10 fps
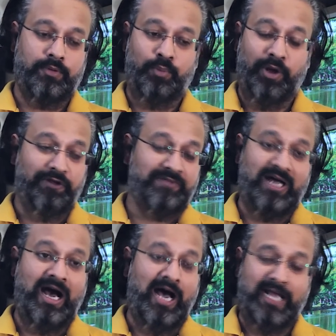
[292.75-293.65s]
one of
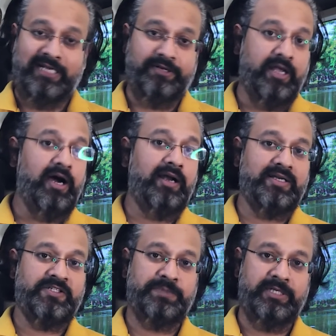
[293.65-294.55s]
the highly
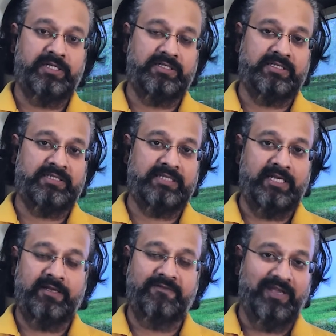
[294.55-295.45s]
regarded speakers
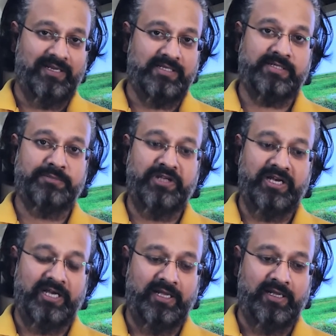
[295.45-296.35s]
in various
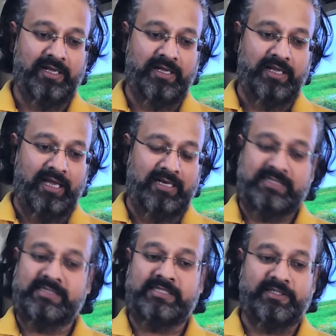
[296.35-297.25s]
community
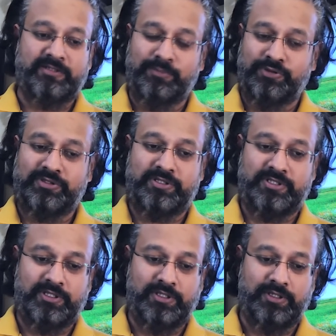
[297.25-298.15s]
and considered the
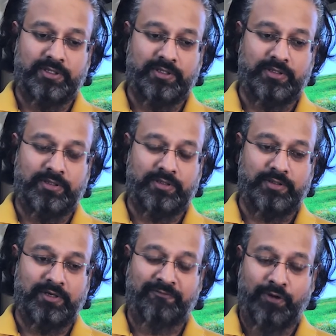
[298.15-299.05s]
most
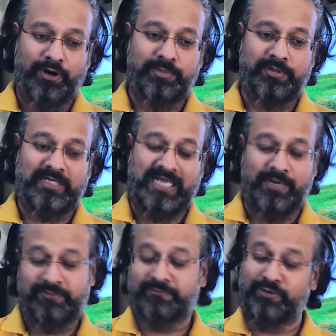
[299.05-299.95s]
affordable
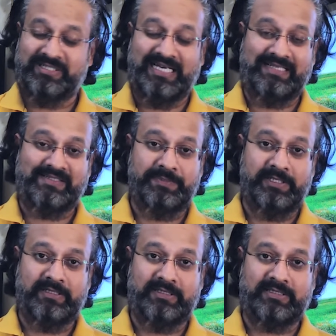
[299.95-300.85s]
tower floor standing
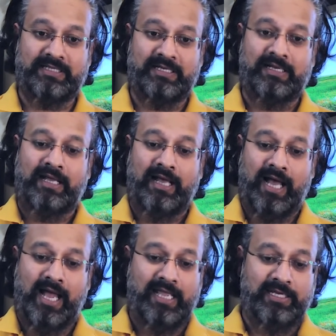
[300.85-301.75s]
speakers.
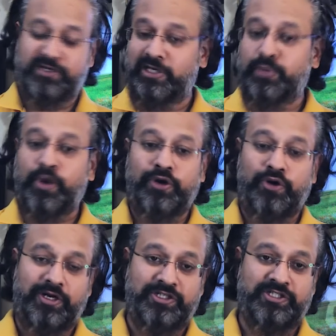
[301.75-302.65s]
I really wanted
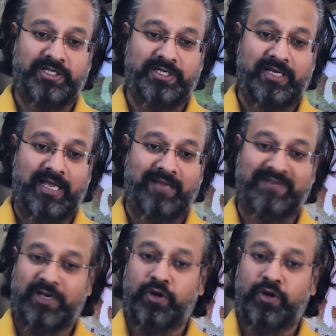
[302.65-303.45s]
to audition it, and when I